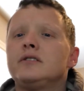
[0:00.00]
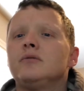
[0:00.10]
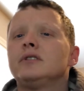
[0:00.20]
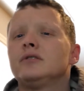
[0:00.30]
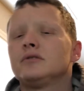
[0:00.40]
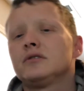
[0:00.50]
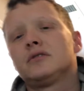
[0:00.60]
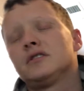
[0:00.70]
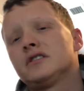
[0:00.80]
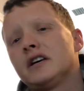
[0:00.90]
You want those
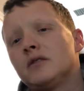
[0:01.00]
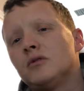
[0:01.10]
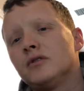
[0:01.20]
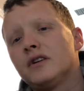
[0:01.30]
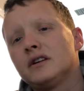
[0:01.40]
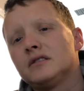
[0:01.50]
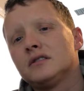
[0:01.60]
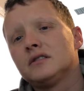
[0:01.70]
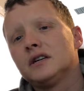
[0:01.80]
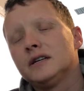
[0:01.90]
sustainable
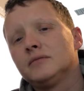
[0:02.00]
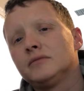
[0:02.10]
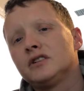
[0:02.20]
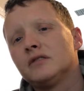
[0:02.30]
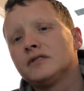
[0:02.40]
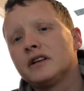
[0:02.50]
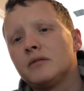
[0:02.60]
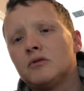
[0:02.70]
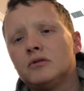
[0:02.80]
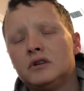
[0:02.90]
things, shelf
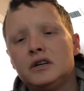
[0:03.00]
stable.